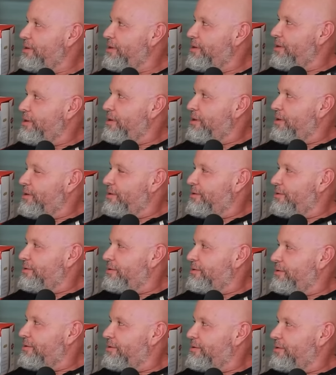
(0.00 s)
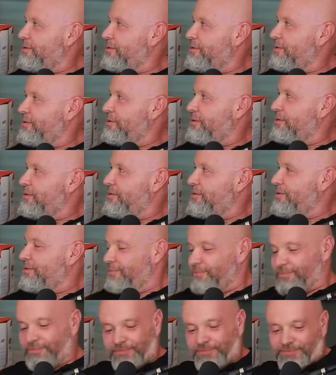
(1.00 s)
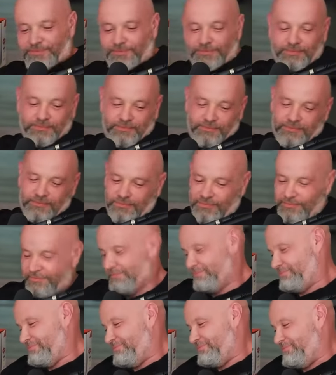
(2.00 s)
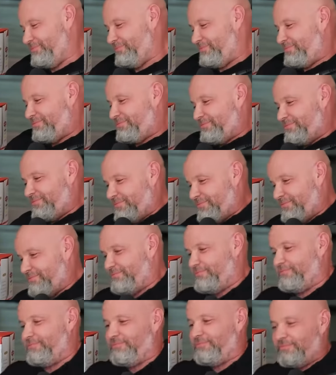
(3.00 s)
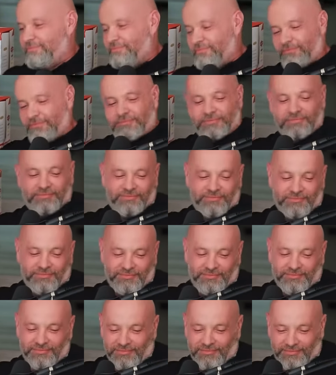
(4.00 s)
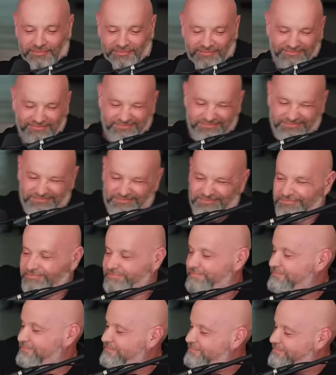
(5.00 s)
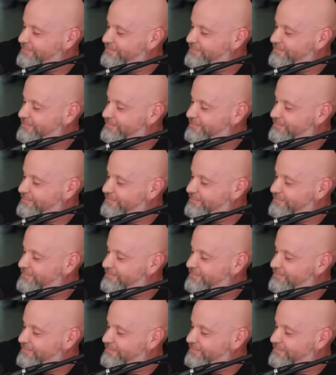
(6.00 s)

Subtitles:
(silent)